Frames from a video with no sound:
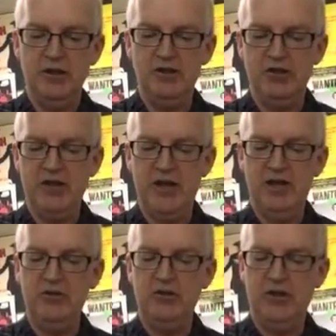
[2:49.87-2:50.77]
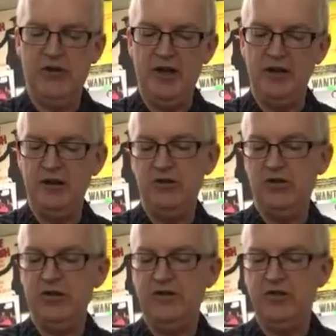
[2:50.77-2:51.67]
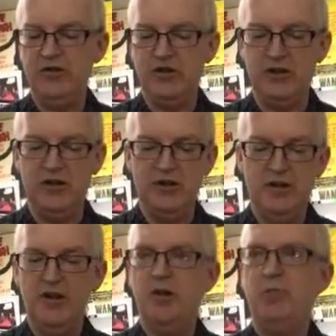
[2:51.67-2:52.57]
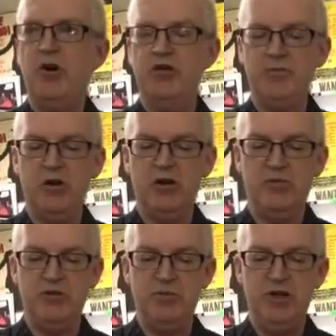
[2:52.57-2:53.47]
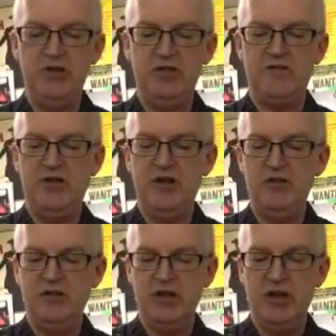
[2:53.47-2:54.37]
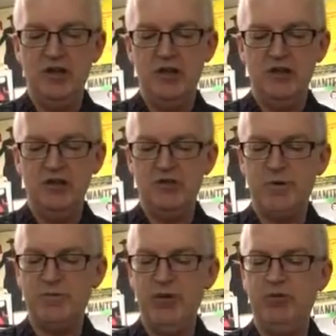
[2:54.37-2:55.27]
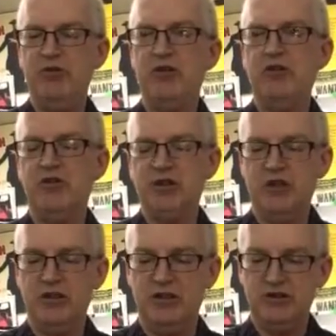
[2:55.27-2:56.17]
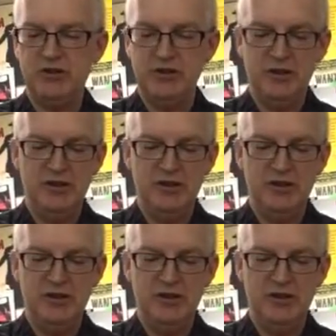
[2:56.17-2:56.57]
Not now, not then, not in the future. Post-punk was a media phrase used by people who didn't go to gigs.